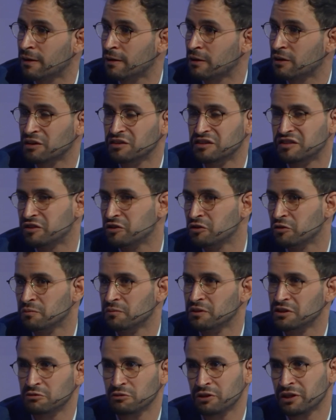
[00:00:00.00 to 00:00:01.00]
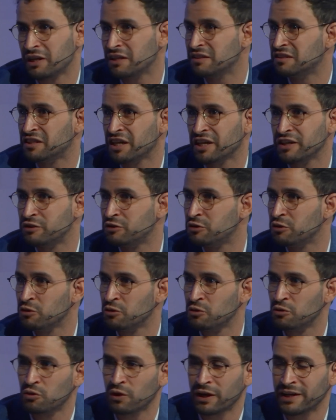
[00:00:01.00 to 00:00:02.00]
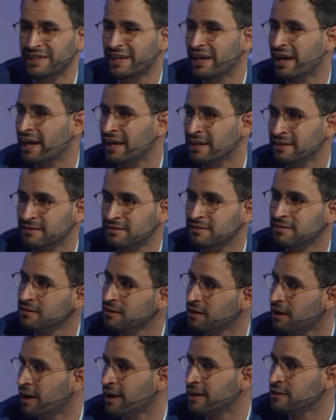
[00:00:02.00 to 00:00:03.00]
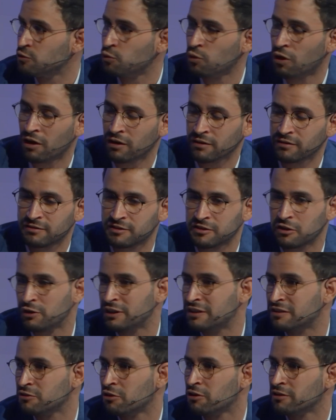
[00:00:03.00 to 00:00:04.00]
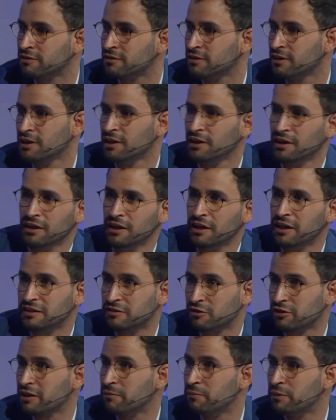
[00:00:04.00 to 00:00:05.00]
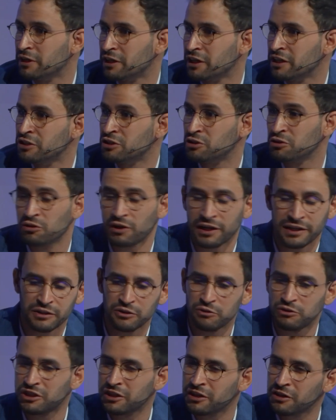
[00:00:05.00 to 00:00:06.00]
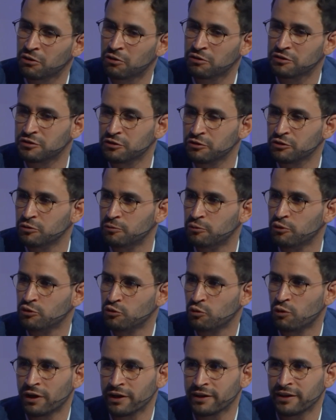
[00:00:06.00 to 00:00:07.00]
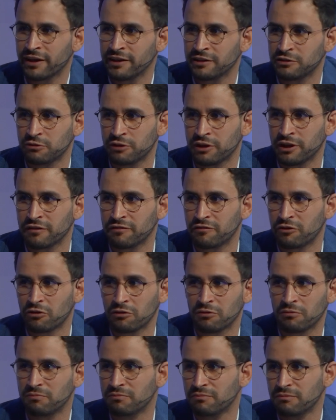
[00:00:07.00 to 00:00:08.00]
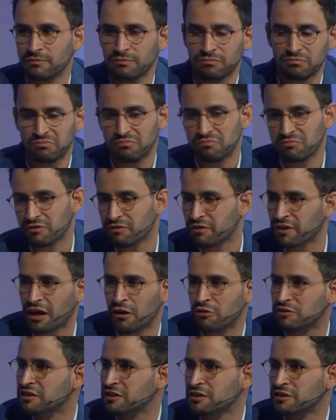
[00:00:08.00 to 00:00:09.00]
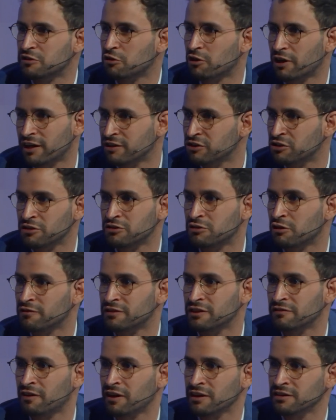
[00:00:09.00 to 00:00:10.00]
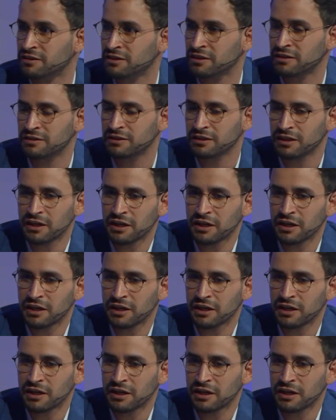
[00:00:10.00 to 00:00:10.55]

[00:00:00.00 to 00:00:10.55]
consume between, let's say, 2 and 8 watts, so it's not a big issue. And usually also you put one gateway for thousands or hundreds of devices.